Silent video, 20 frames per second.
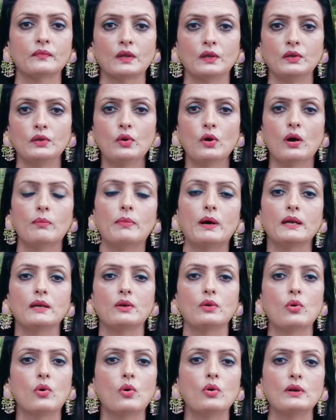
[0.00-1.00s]
You are
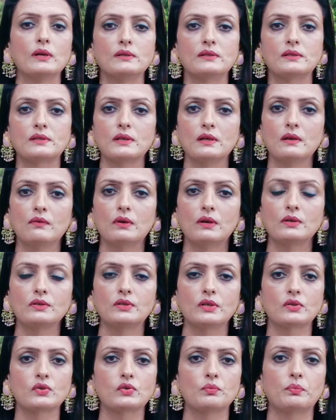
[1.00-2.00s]
buying gold and silver
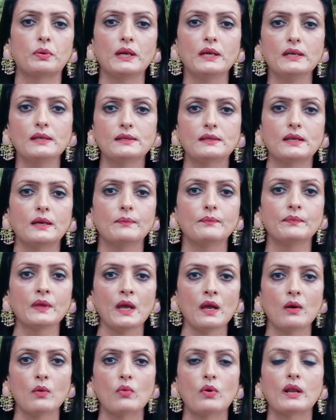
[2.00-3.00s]
just to please them.
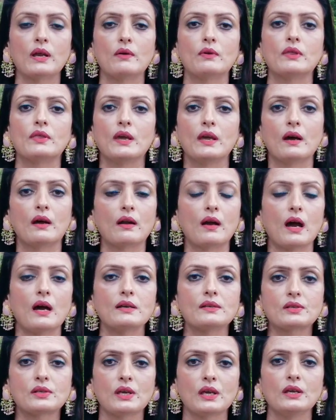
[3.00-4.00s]
Whatever they are
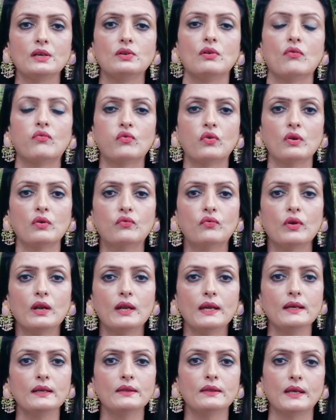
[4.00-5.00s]
asking, you're
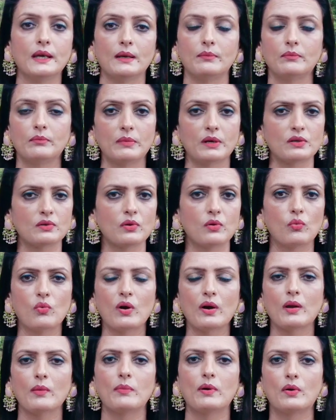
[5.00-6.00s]
fulfilling them. But
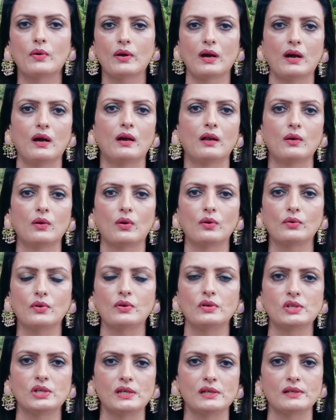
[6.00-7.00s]
what about our Lord
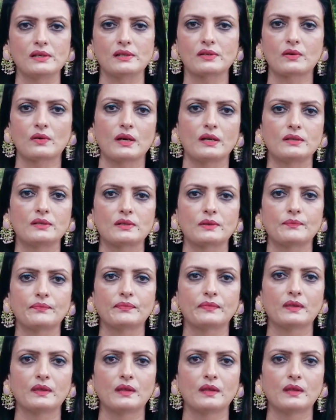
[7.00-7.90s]
God Jesus Christ?